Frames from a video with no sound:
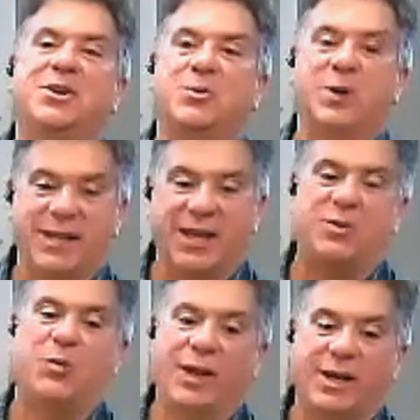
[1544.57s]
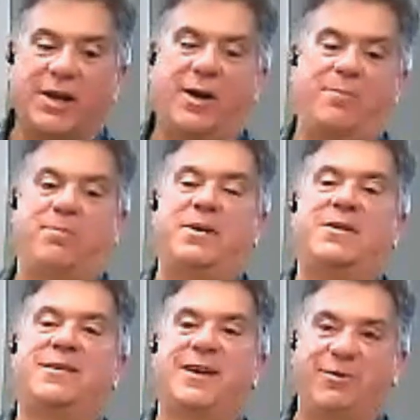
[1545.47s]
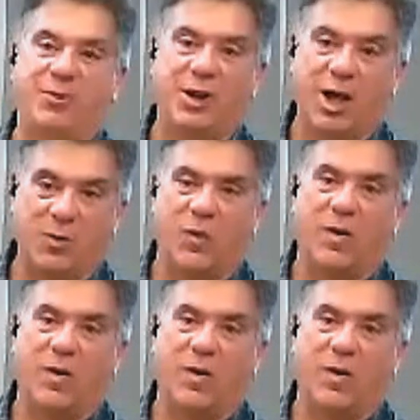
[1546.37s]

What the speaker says: you would get written up if you're not